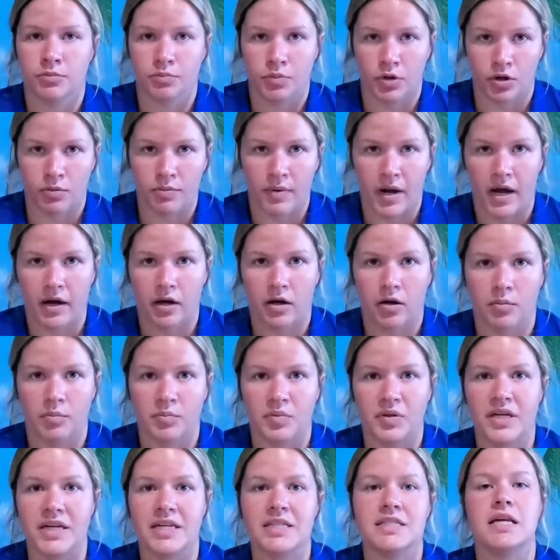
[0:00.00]
put her back
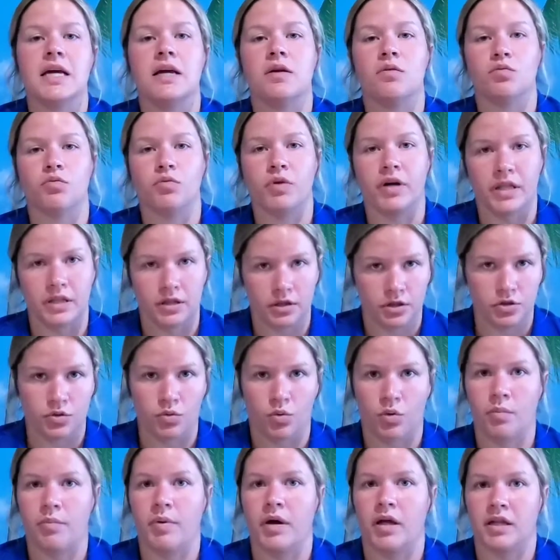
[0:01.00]
on place and ring the
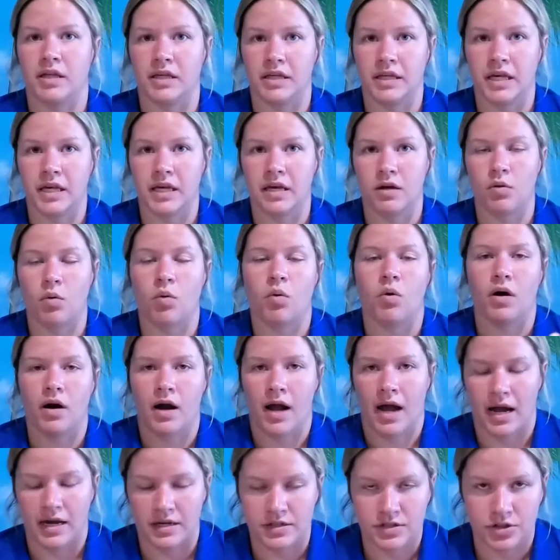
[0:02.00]
doorbell again, or
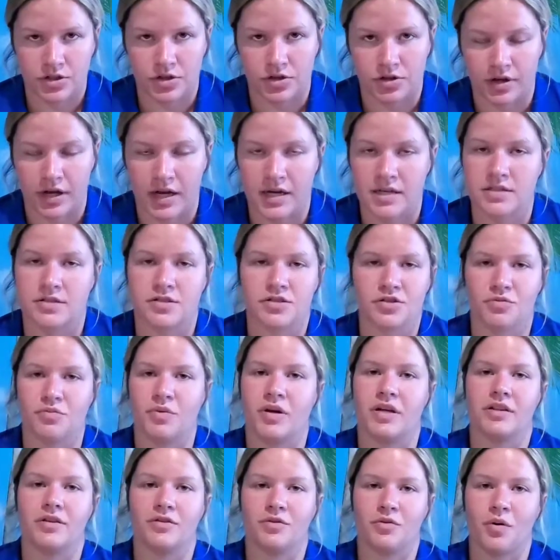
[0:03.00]
ask your guest to
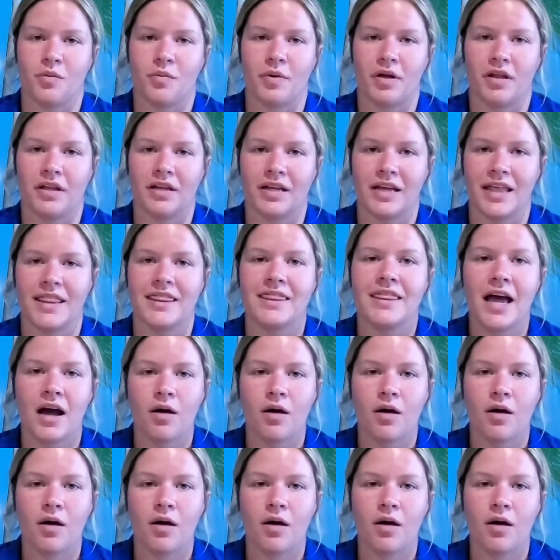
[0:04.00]
ring the doorbell again.